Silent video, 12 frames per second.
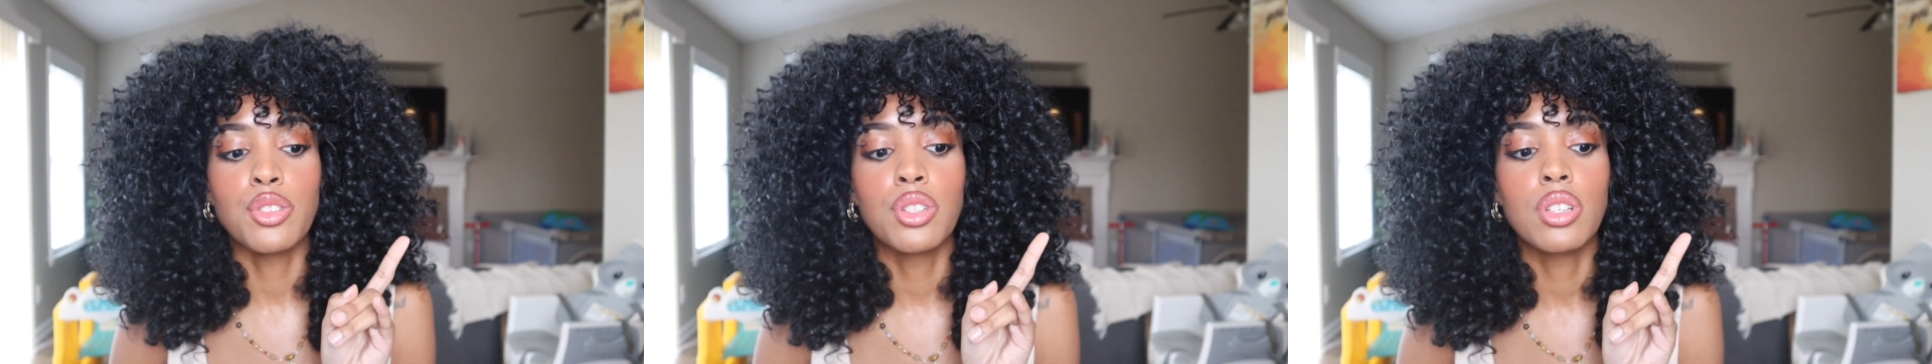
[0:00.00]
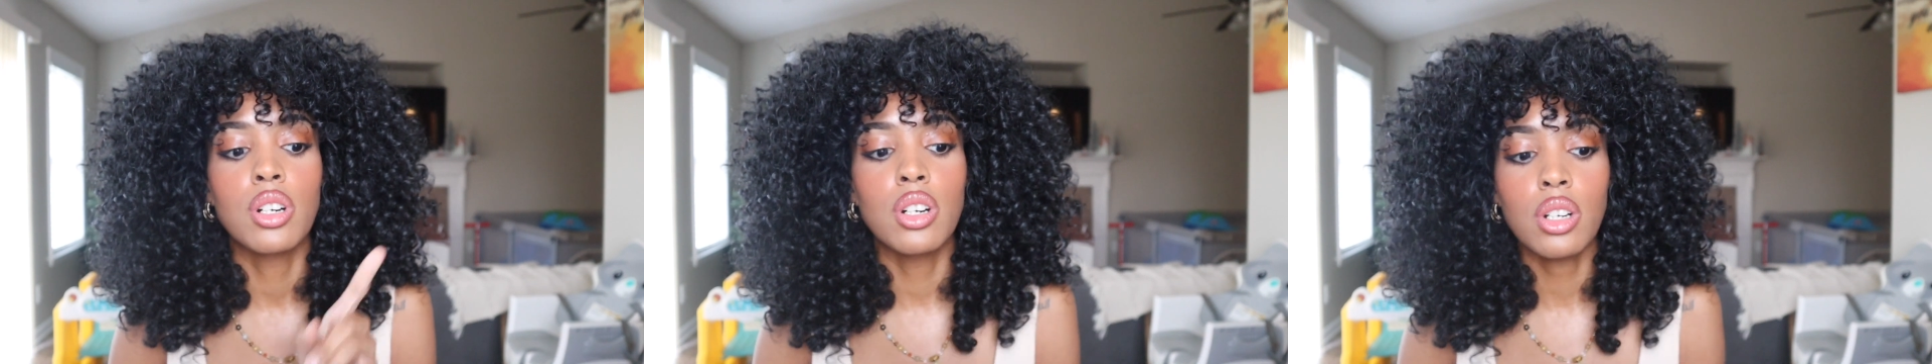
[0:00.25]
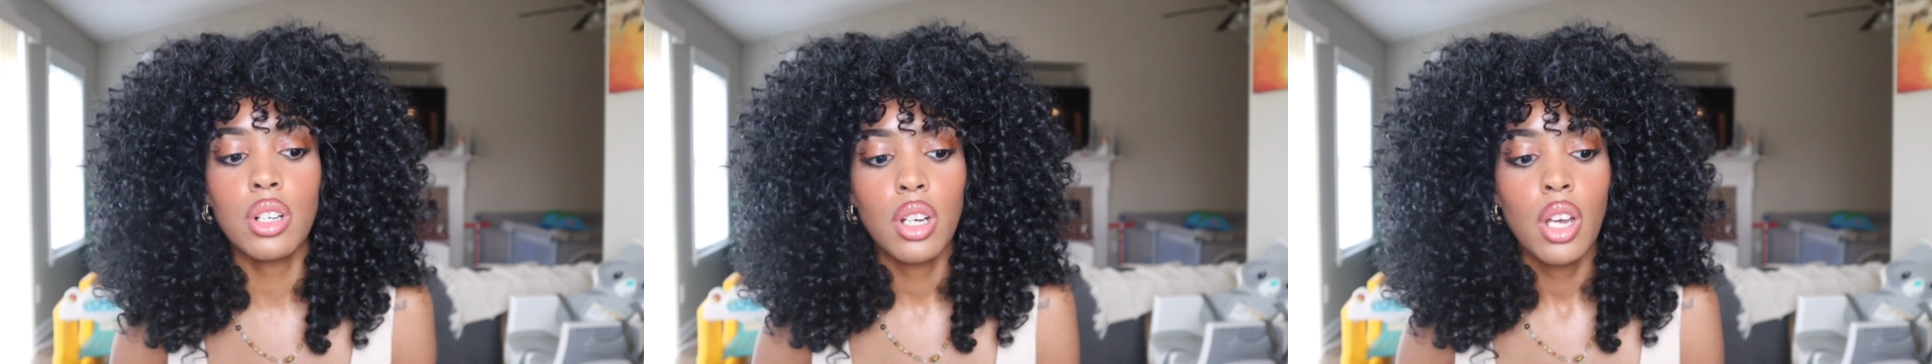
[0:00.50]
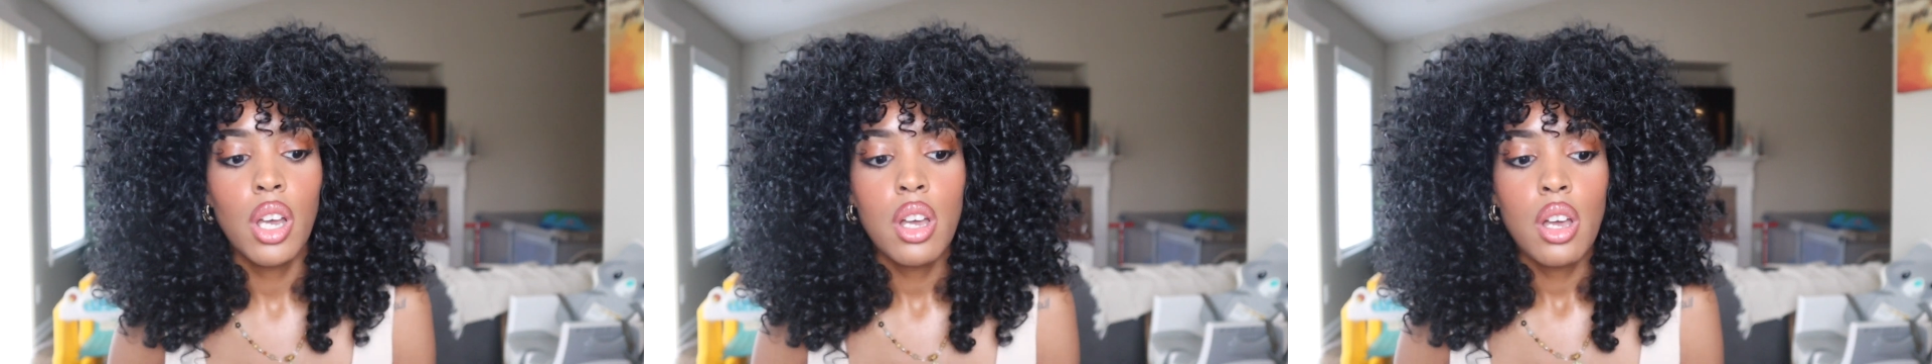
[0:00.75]
took
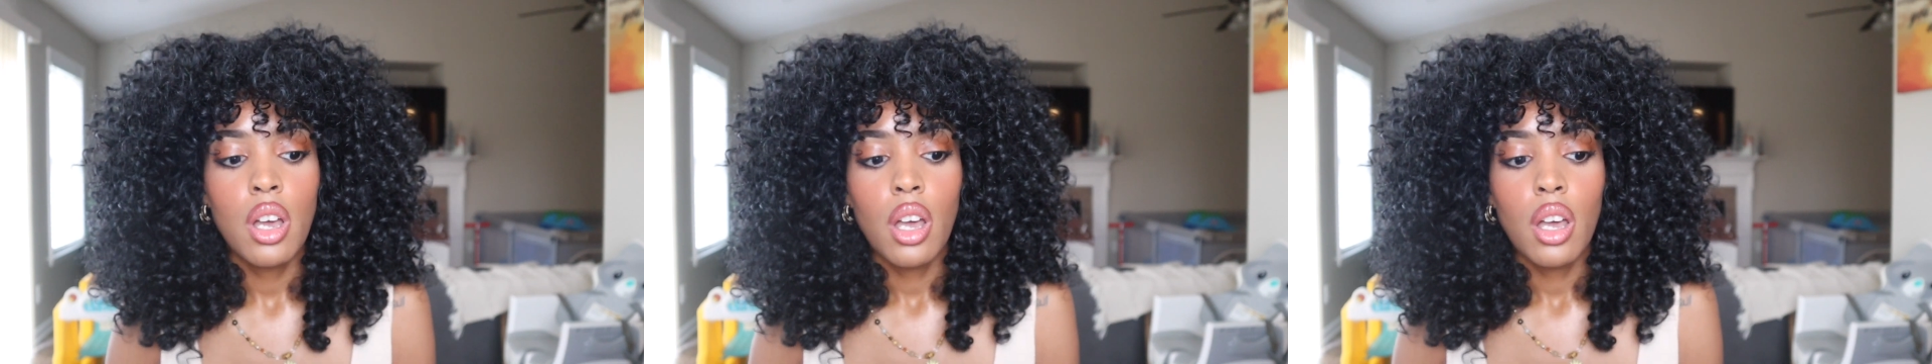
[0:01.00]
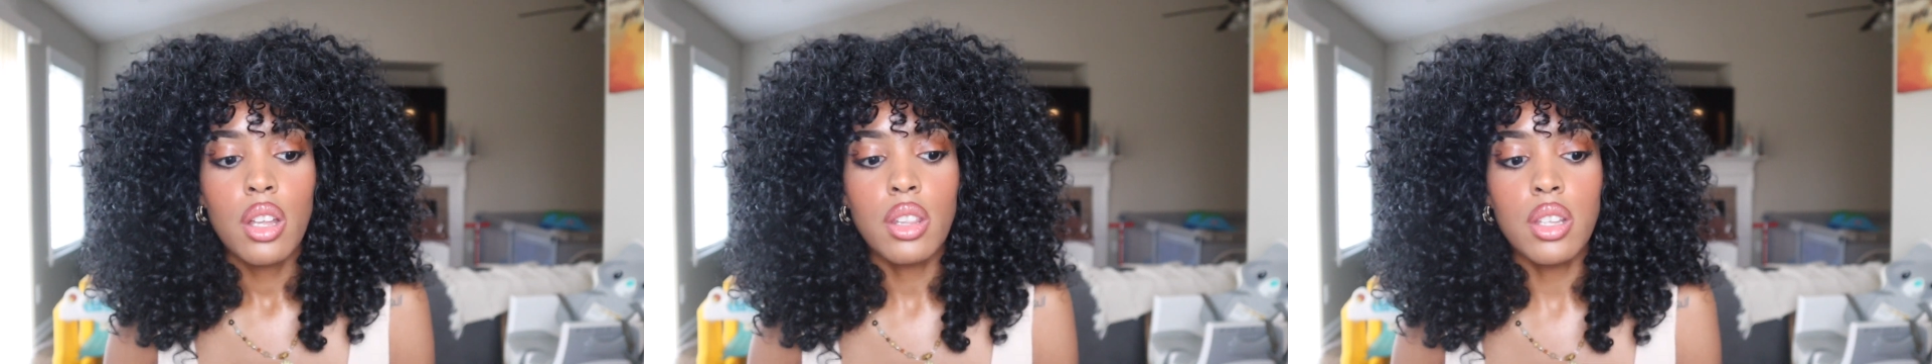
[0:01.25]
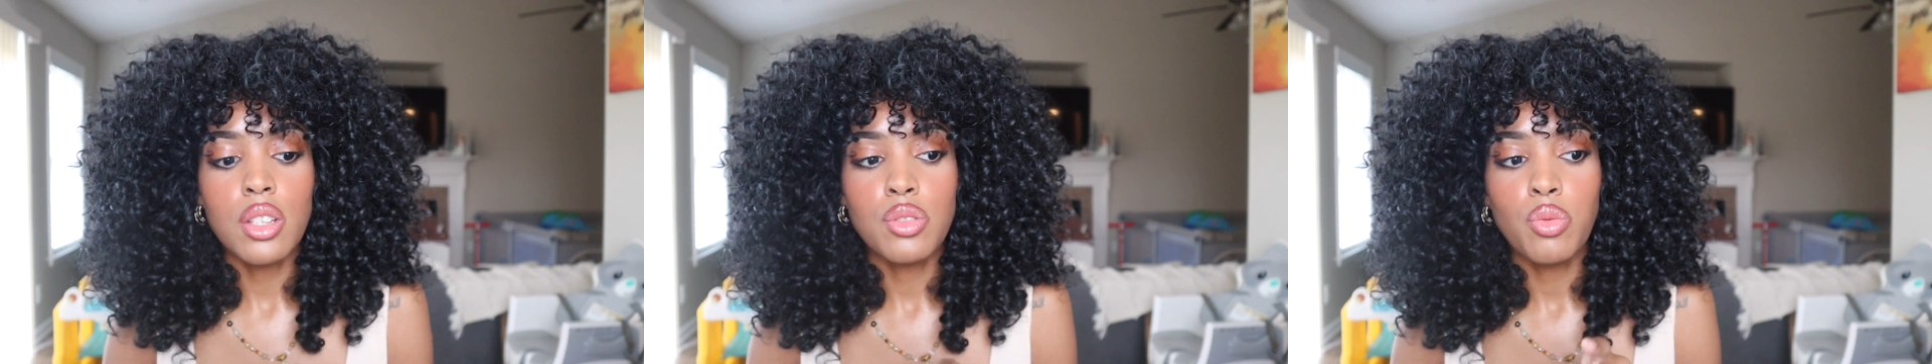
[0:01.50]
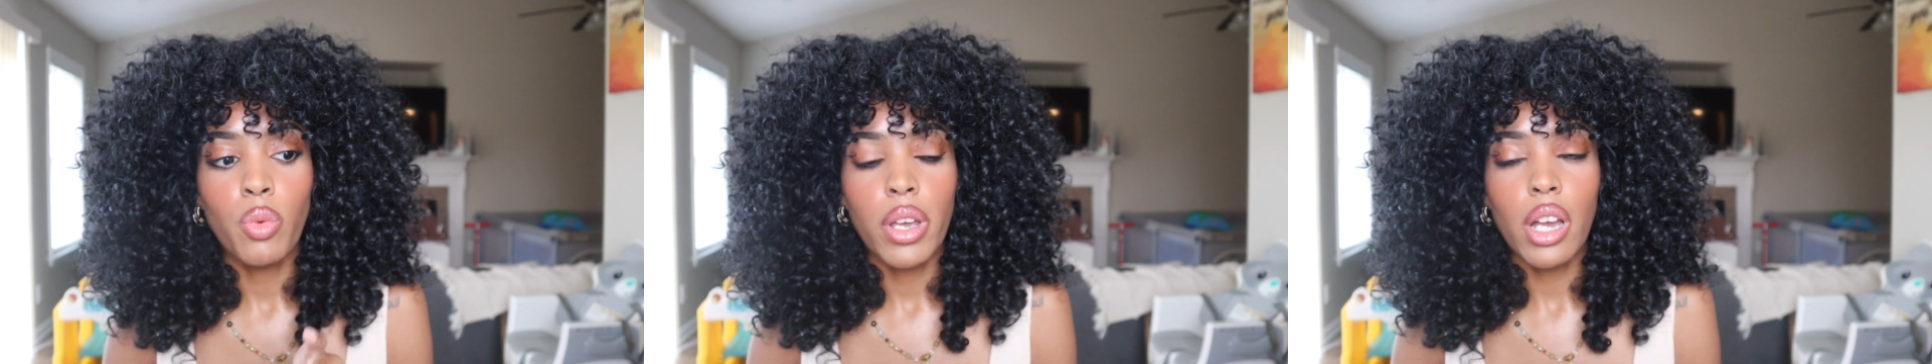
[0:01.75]

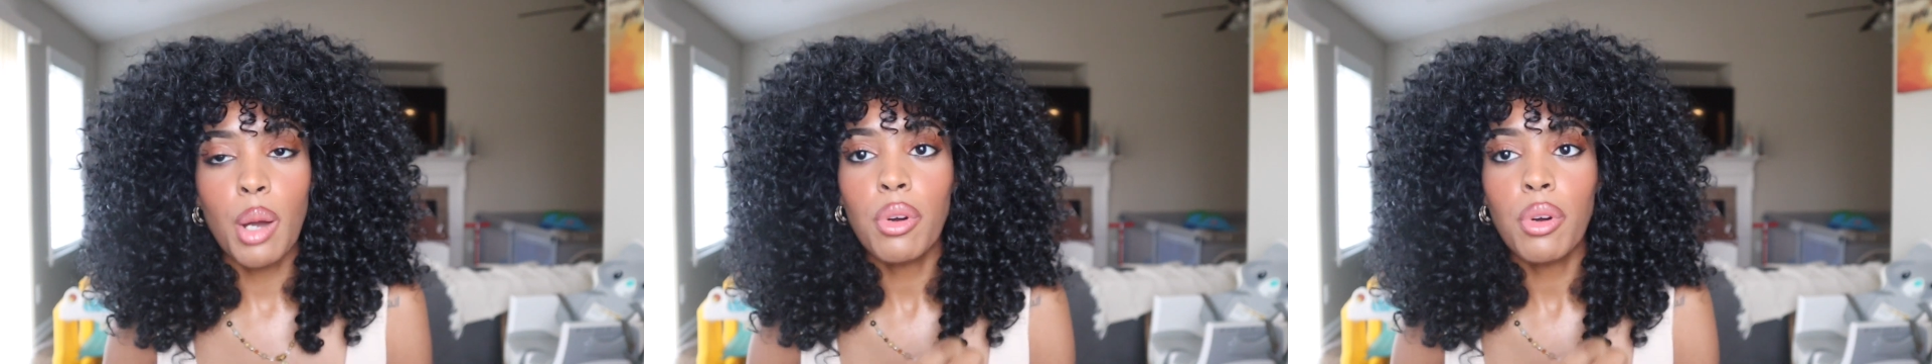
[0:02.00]
this wig.